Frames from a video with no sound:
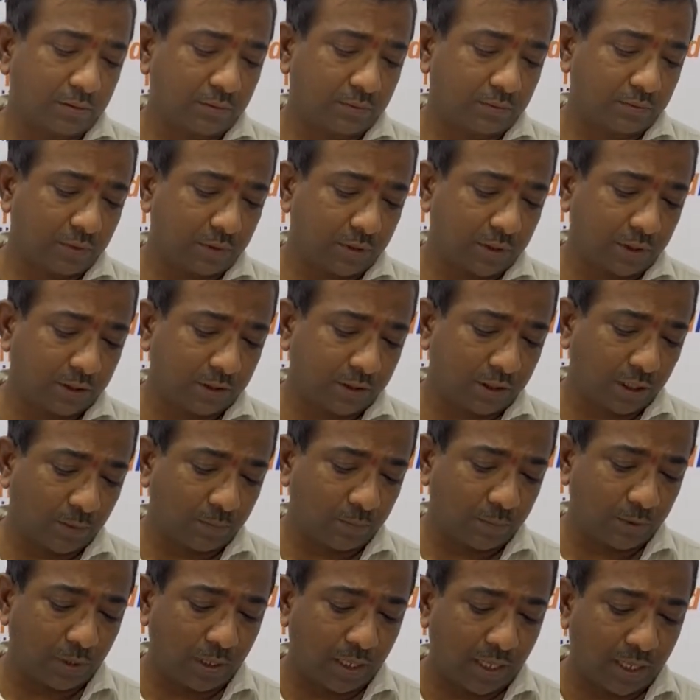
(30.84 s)
For
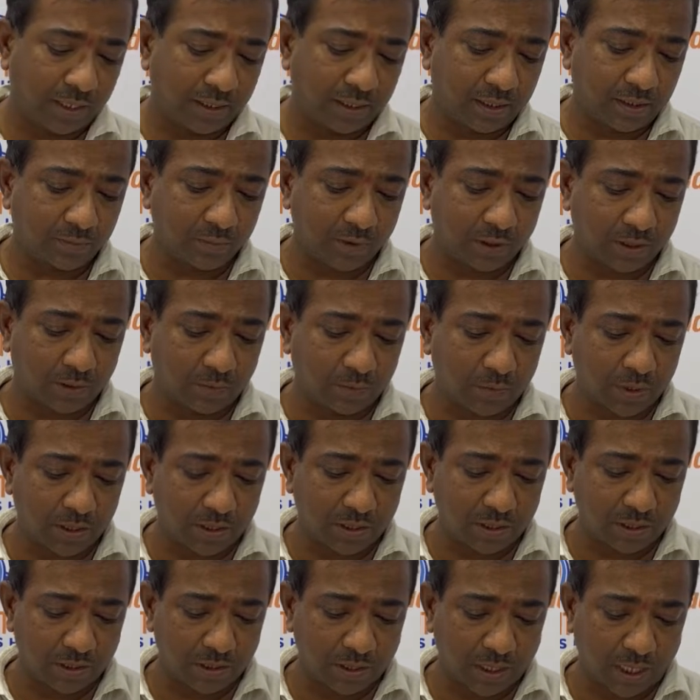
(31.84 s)
example, Adams,
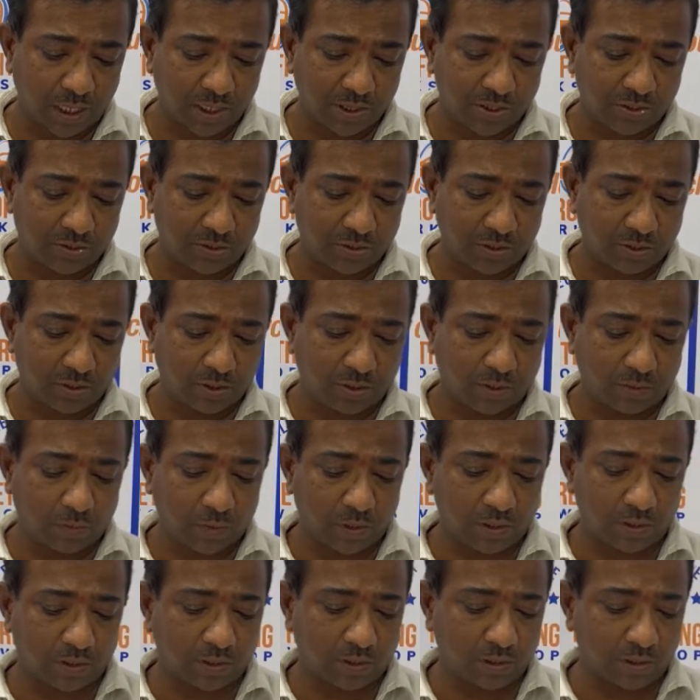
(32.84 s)
MSc, Nastran,
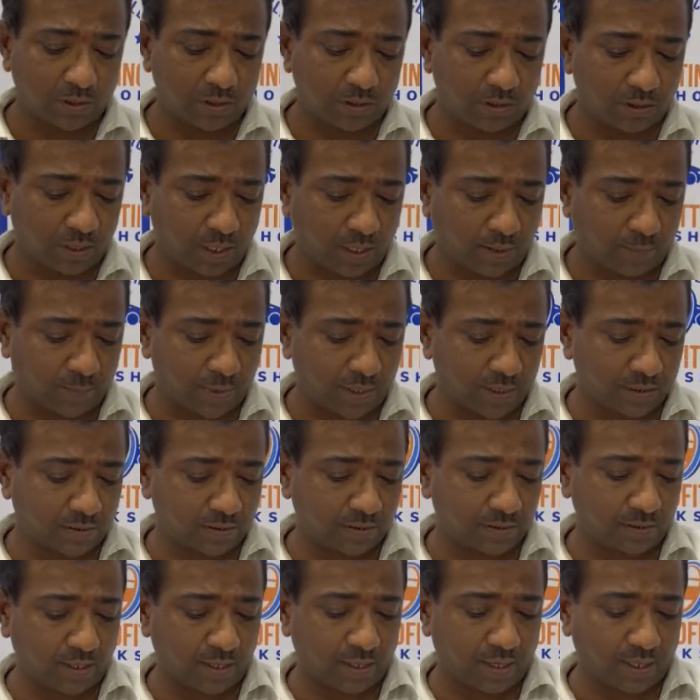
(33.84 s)
MSc,
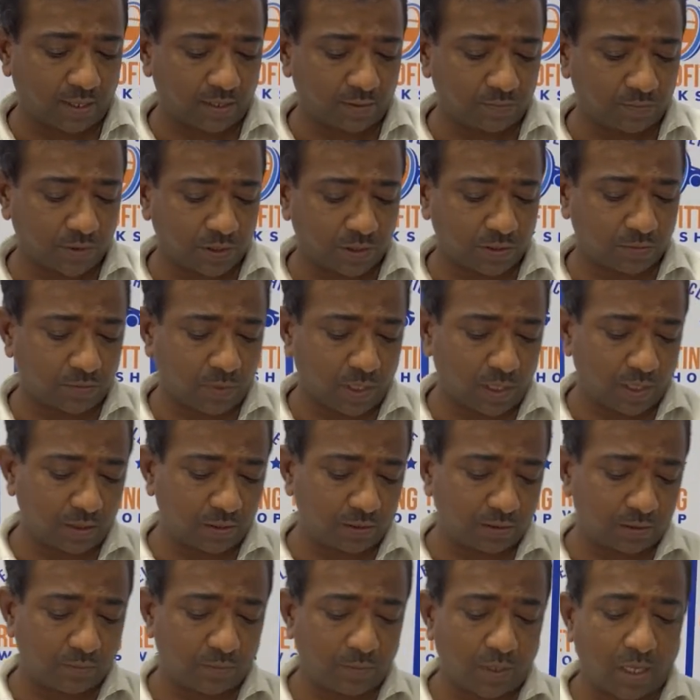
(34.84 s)
Apex, Adams,
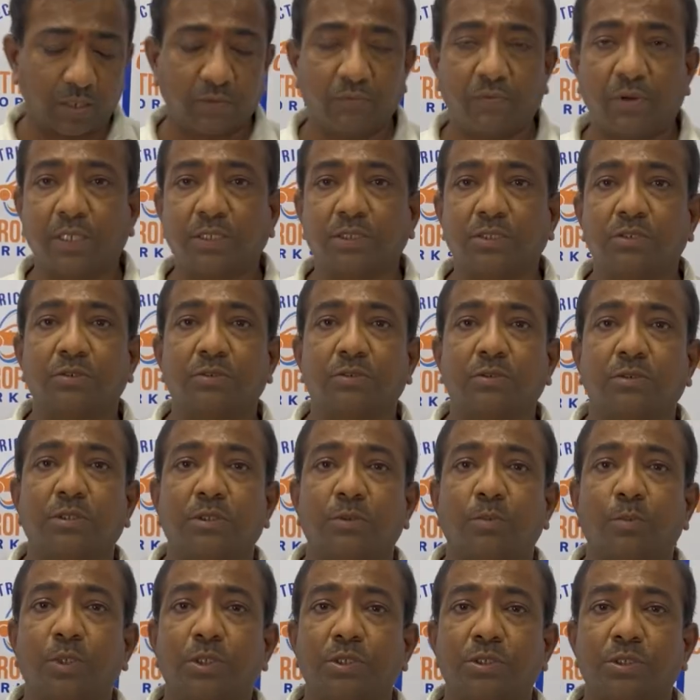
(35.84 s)
manufacturing
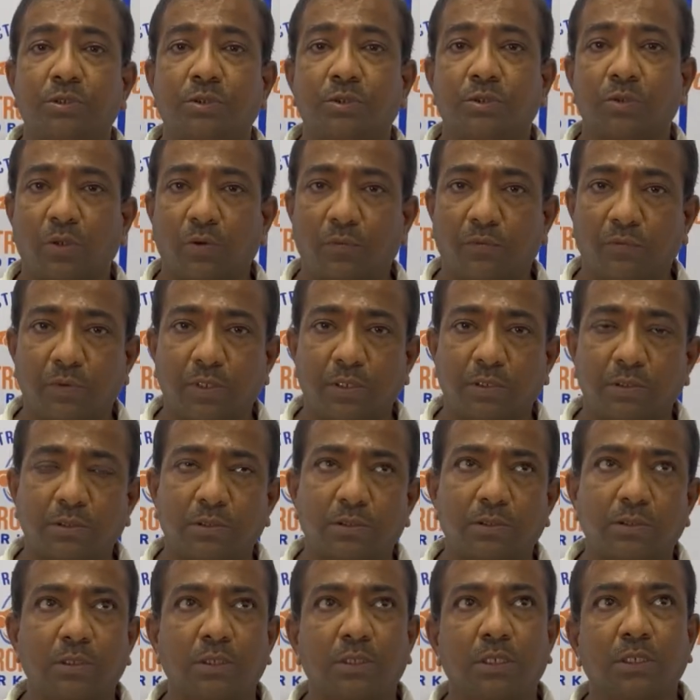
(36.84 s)
simulation softwares.
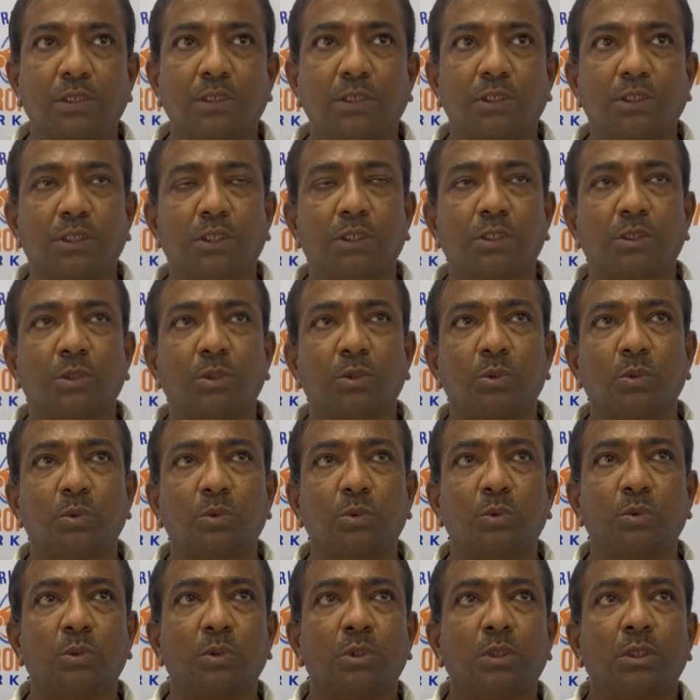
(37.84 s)
In addition
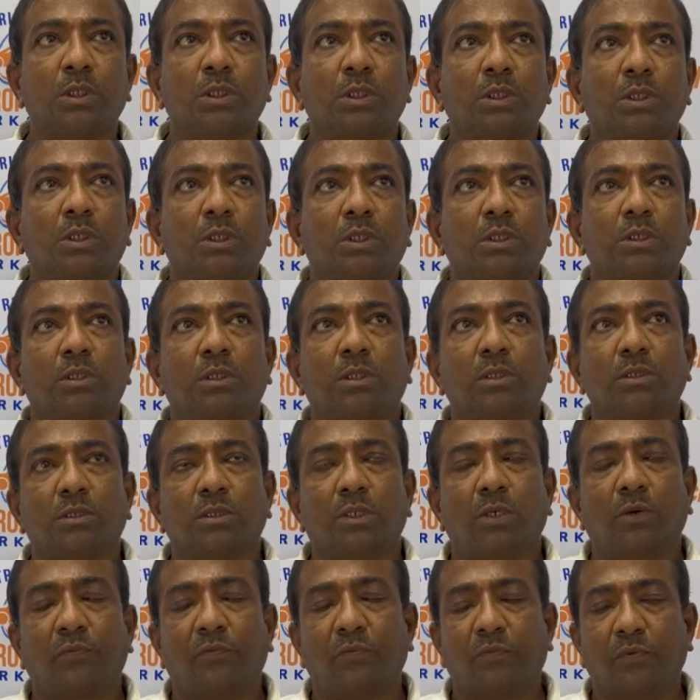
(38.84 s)
to the
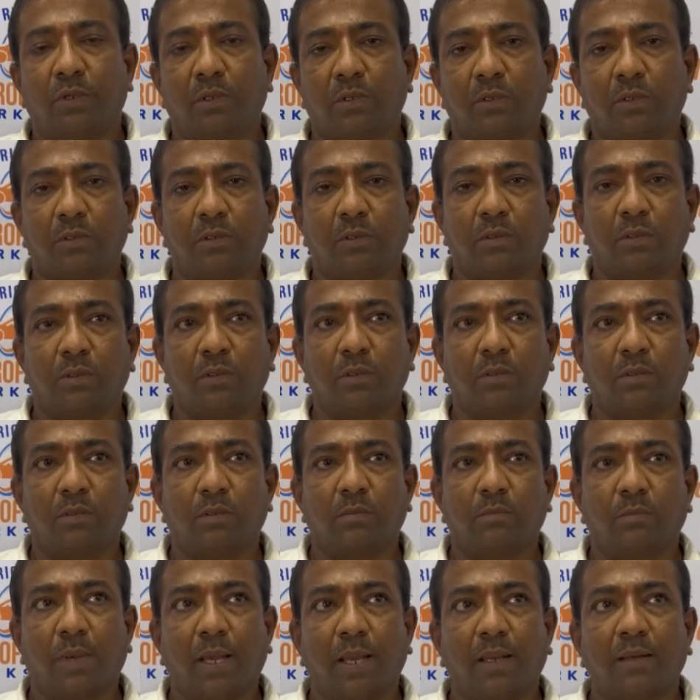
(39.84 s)
software
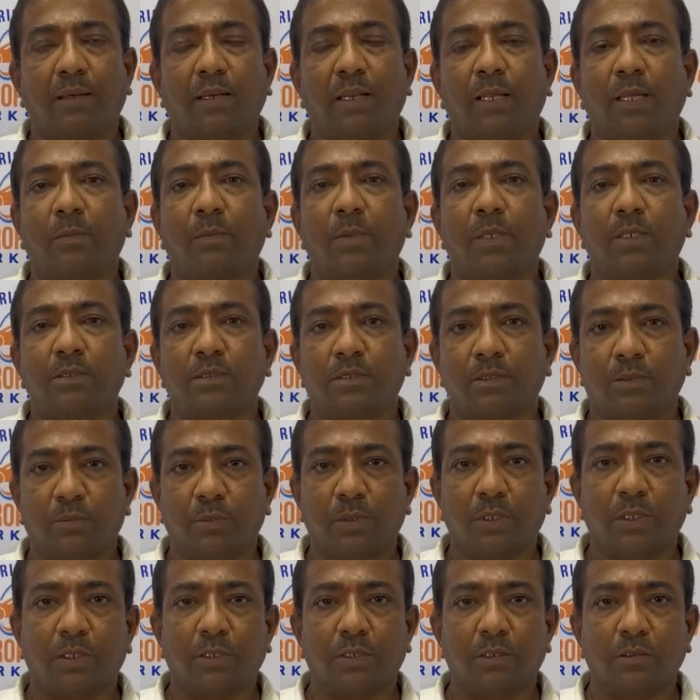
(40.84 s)
MATLAB and
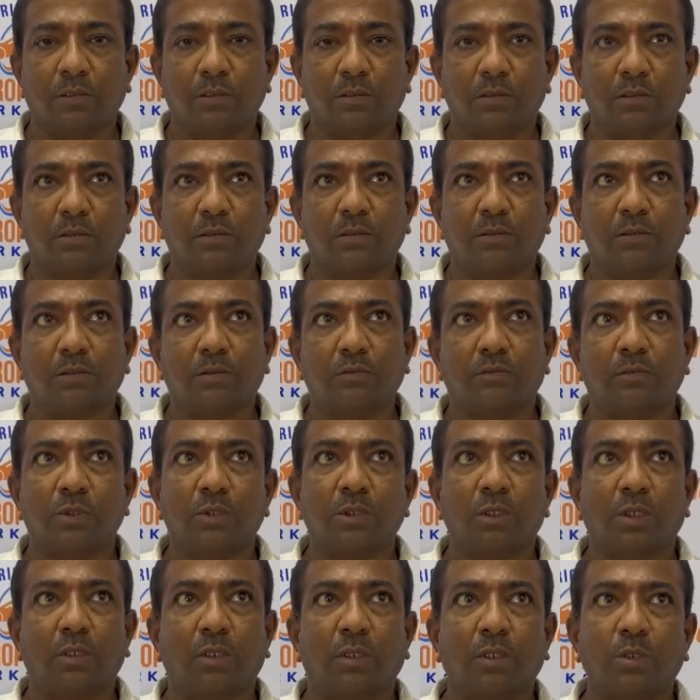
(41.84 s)
Simulink, which
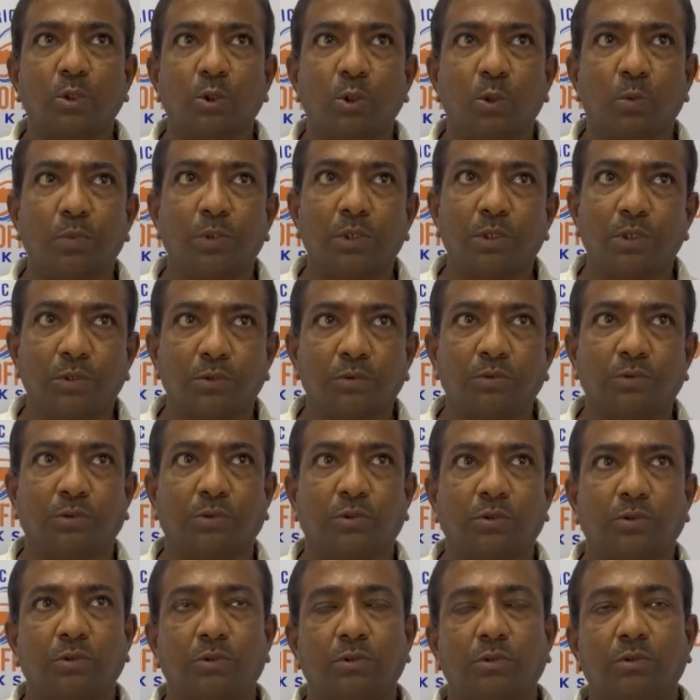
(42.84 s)
are also be
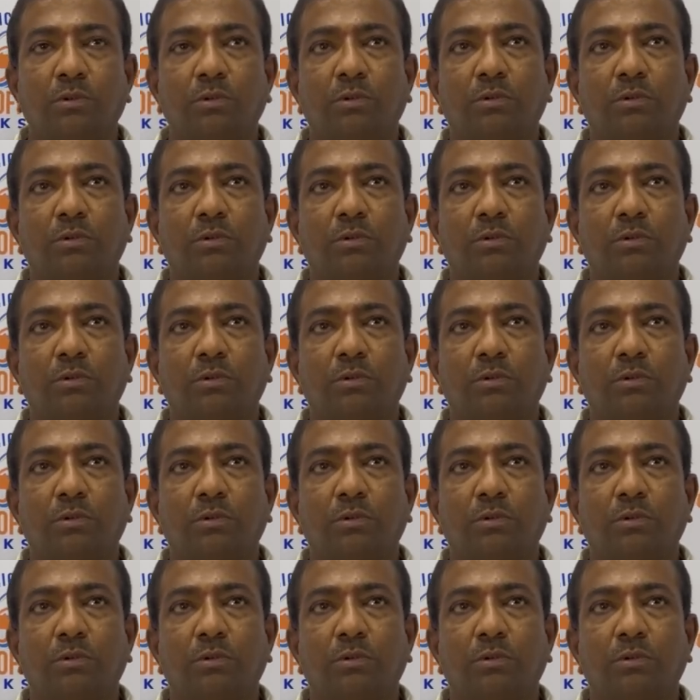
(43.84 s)
used.